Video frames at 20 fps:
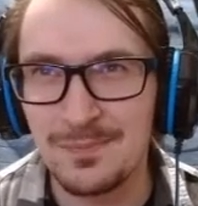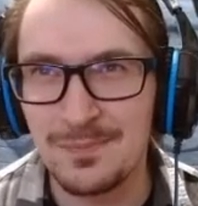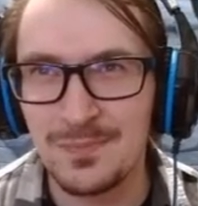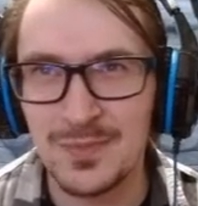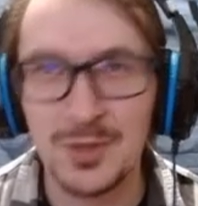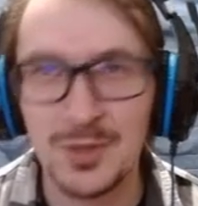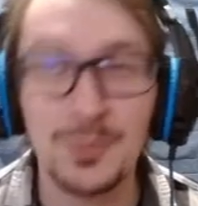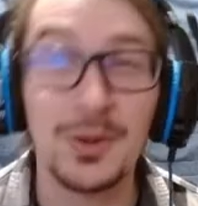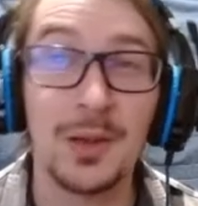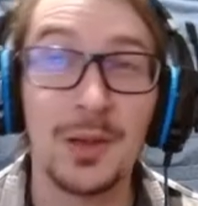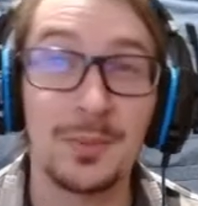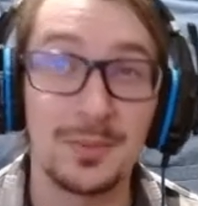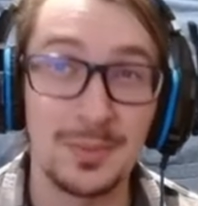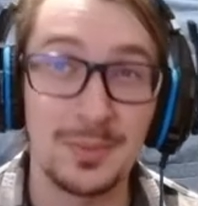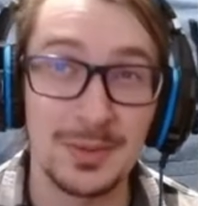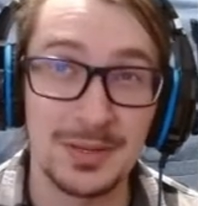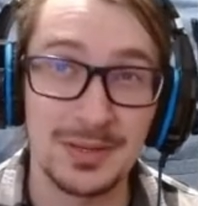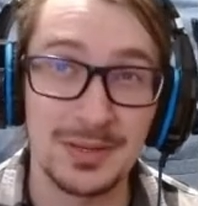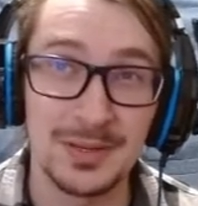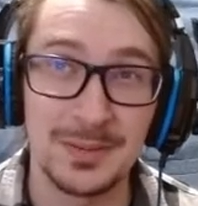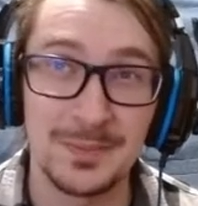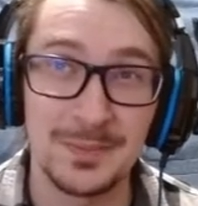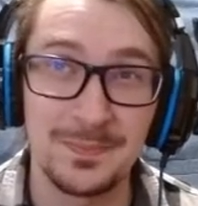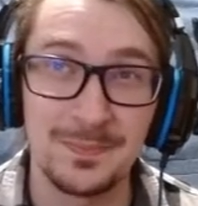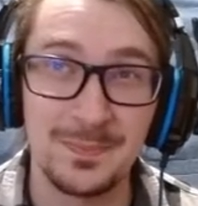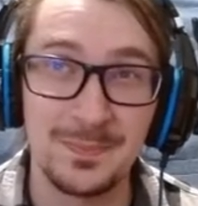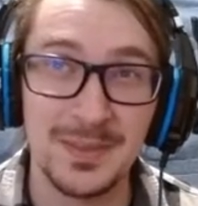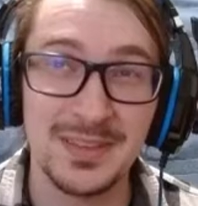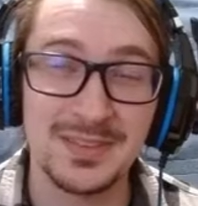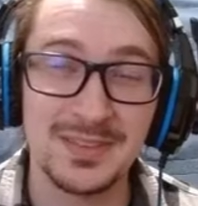You probably don't.
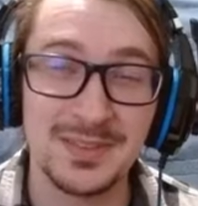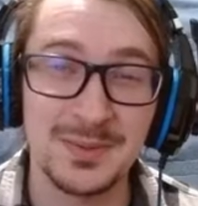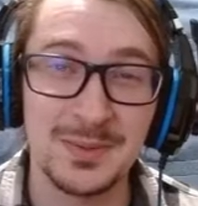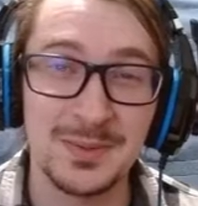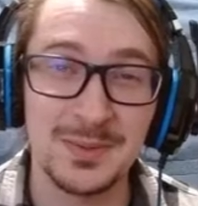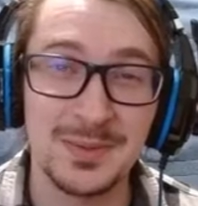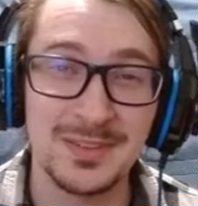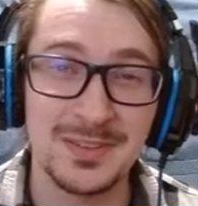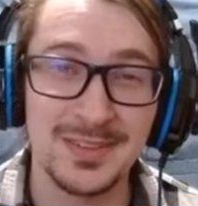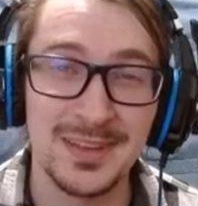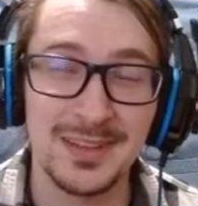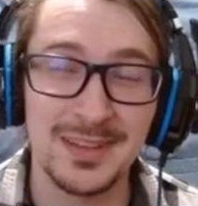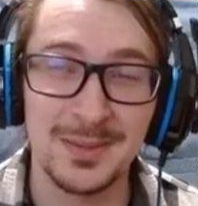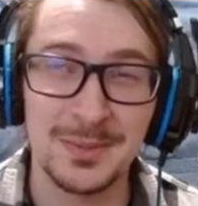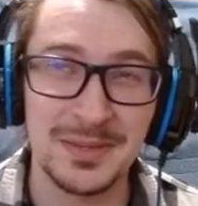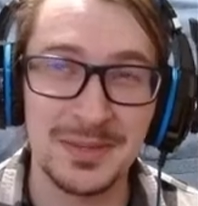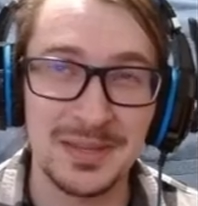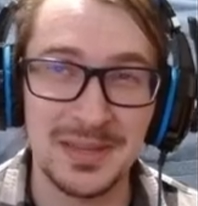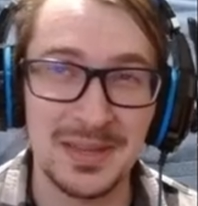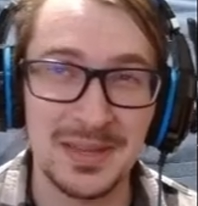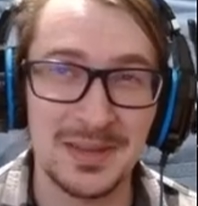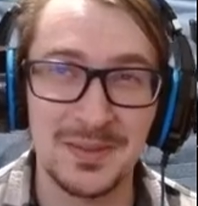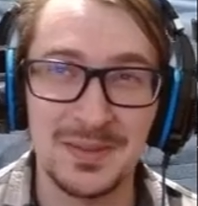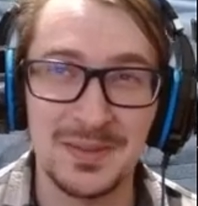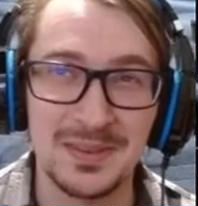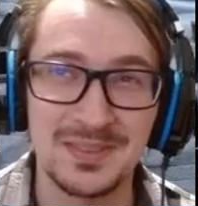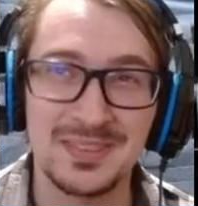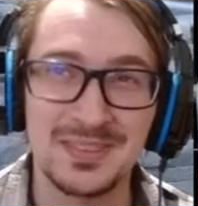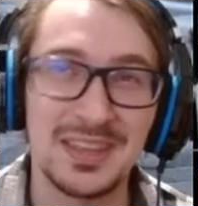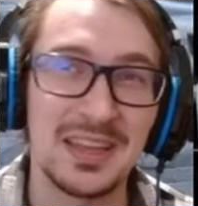Based on what we saw at the beginning, I don't think
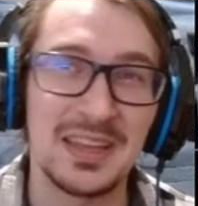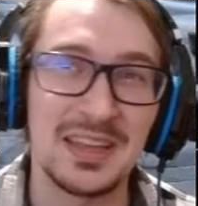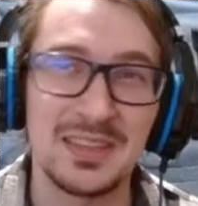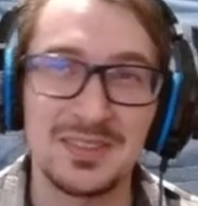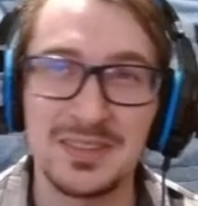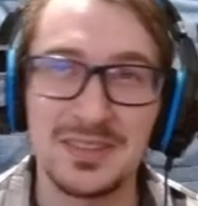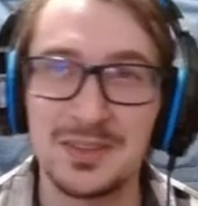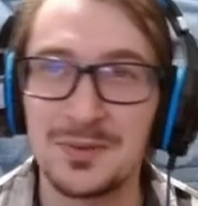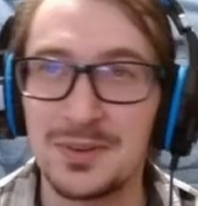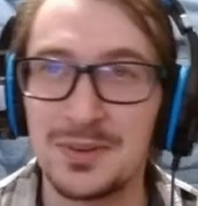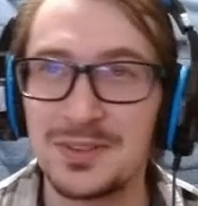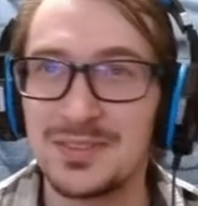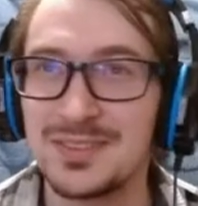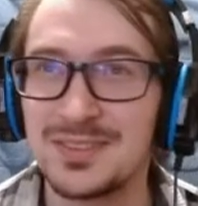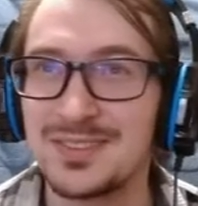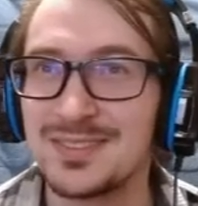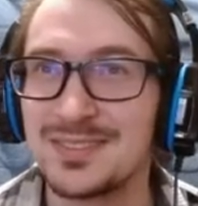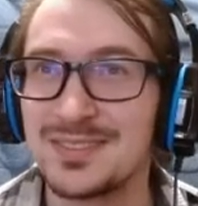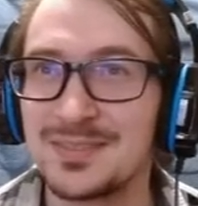this guy has any friends.